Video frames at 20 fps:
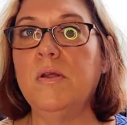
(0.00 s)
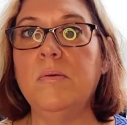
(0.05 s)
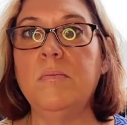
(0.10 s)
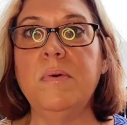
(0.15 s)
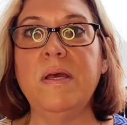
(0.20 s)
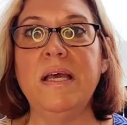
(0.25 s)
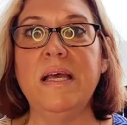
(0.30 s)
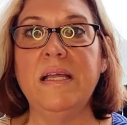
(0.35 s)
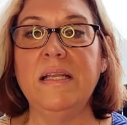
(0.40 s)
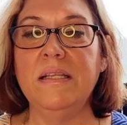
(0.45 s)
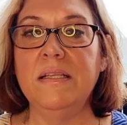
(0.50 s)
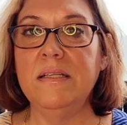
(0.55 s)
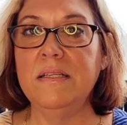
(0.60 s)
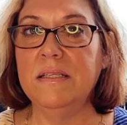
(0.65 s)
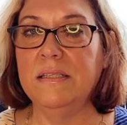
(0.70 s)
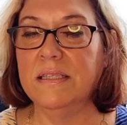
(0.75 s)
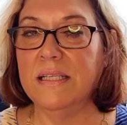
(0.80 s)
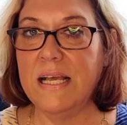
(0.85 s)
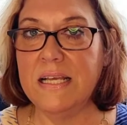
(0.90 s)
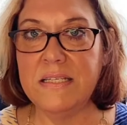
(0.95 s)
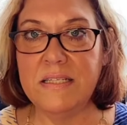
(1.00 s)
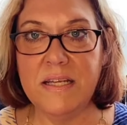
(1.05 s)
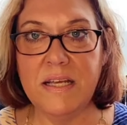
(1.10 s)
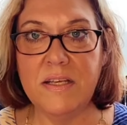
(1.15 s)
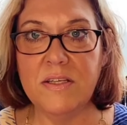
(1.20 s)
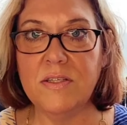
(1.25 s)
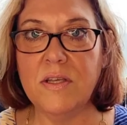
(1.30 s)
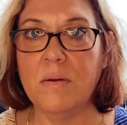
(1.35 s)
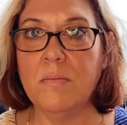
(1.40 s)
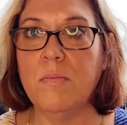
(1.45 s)
bit, less
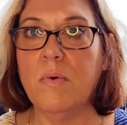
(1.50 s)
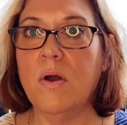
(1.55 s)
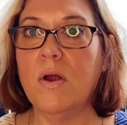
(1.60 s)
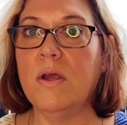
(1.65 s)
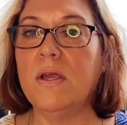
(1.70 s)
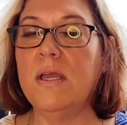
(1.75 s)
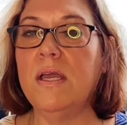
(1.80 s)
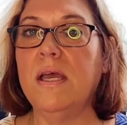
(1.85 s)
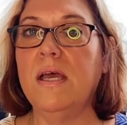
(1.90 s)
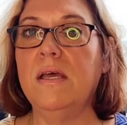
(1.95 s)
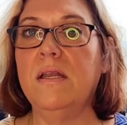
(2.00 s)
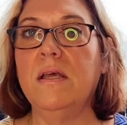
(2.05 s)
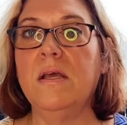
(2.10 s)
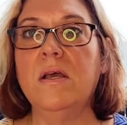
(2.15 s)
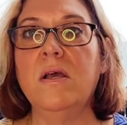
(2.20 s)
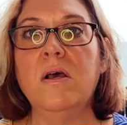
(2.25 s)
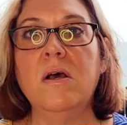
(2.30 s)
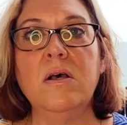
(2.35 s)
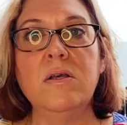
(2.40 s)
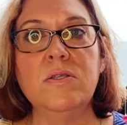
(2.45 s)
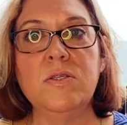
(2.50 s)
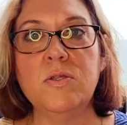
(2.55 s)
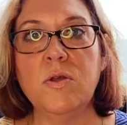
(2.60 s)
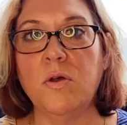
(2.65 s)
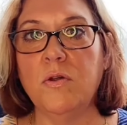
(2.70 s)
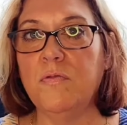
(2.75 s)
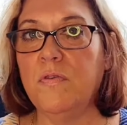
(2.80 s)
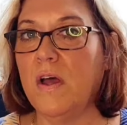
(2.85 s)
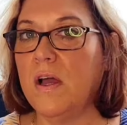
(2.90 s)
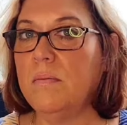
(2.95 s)
days on market,
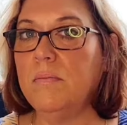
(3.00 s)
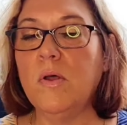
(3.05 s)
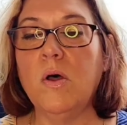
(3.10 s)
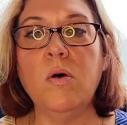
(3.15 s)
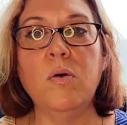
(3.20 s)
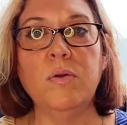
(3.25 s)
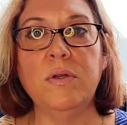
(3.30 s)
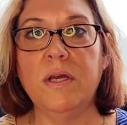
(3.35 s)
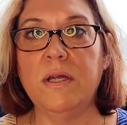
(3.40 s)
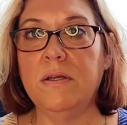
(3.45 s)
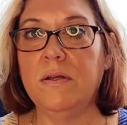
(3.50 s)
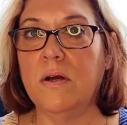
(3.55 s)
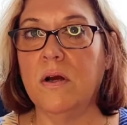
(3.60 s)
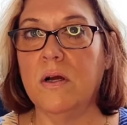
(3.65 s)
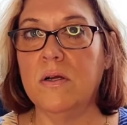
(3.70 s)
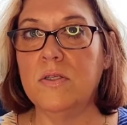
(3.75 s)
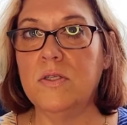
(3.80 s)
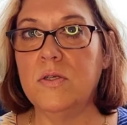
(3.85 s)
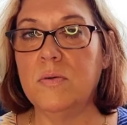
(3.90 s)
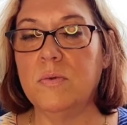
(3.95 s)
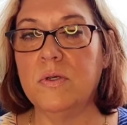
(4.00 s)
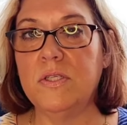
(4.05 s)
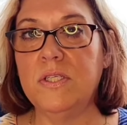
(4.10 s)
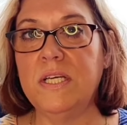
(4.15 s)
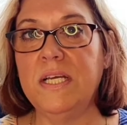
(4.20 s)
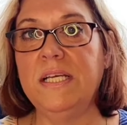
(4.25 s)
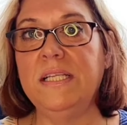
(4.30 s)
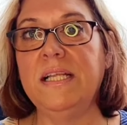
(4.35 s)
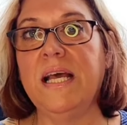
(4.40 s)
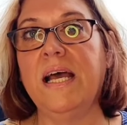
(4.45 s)
Sold line, the whole nine yards. So we're
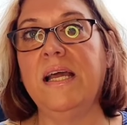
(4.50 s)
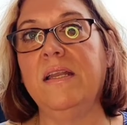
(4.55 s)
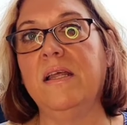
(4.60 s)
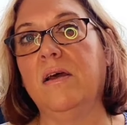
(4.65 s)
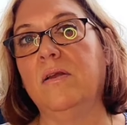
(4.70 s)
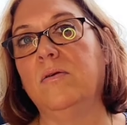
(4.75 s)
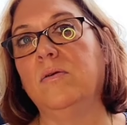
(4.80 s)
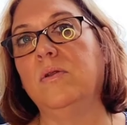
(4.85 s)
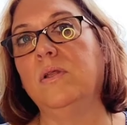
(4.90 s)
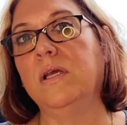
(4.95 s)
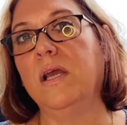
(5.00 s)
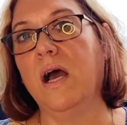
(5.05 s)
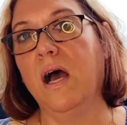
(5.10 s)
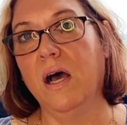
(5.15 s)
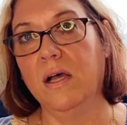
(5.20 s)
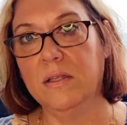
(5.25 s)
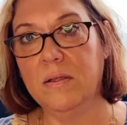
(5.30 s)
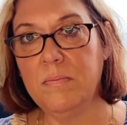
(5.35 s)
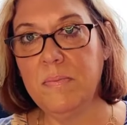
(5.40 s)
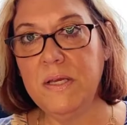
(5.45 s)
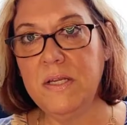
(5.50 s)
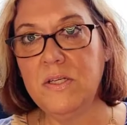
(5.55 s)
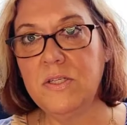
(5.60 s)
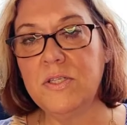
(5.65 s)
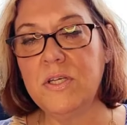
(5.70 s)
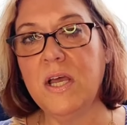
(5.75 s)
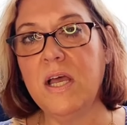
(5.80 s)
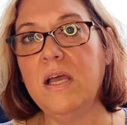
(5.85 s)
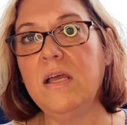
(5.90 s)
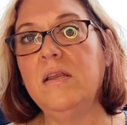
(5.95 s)
seeing that not only on the beach
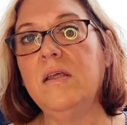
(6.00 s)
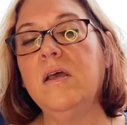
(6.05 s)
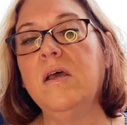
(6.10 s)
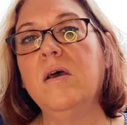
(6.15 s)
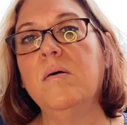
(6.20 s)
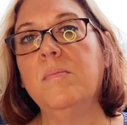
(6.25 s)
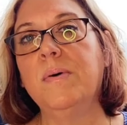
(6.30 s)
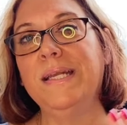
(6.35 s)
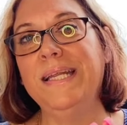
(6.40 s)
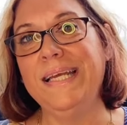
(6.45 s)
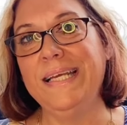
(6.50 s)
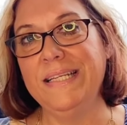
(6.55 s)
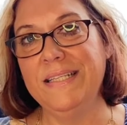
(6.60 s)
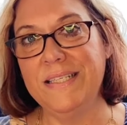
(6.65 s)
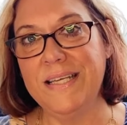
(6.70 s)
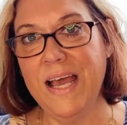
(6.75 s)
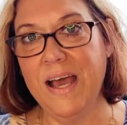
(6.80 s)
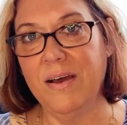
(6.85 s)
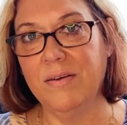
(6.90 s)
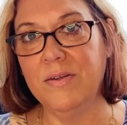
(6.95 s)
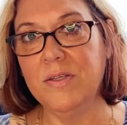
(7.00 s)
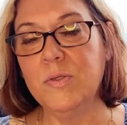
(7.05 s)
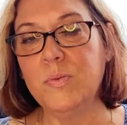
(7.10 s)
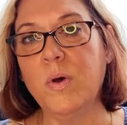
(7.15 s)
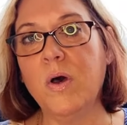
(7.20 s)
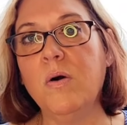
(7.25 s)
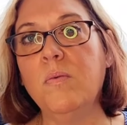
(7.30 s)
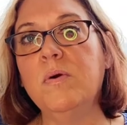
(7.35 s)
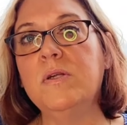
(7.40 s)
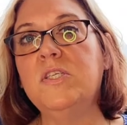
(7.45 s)
side, but in town as
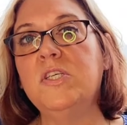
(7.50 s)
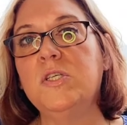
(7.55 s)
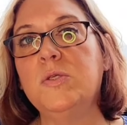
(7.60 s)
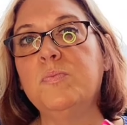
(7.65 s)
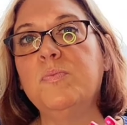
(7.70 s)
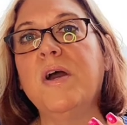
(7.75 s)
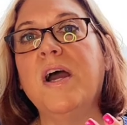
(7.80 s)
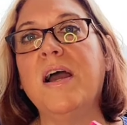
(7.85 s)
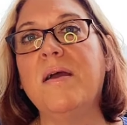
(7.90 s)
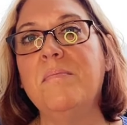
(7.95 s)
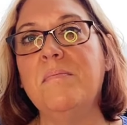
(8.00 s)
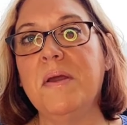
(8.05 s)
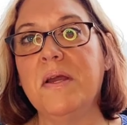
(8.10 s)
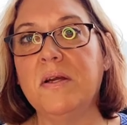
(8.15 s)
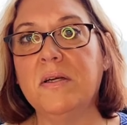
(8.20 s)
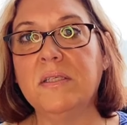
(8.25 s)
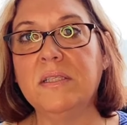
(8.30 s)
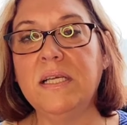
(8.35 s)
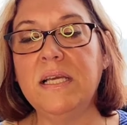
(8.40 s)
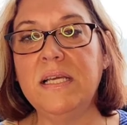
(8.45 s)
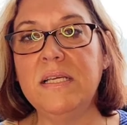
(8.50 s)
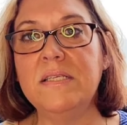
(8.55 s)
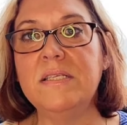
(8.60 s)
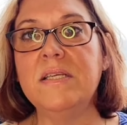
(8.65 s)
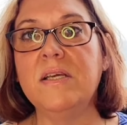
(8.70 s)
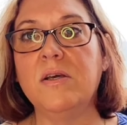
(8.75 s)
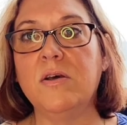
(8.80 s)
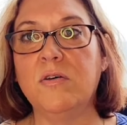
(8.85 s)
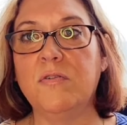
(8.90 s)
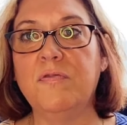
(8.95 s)
well, which is primarily
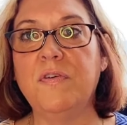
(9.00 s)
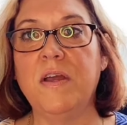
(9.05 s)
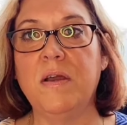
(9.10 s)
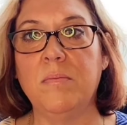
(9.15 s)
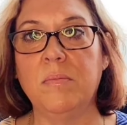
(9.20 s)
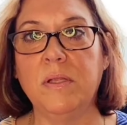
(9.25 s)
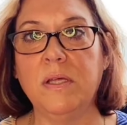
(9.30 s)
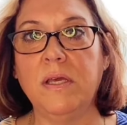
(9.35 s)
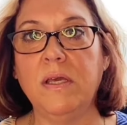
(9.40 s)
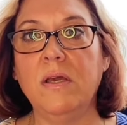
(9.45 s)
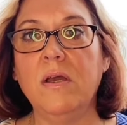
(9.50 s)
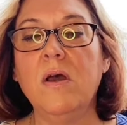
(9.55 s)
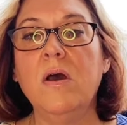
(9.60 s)
single family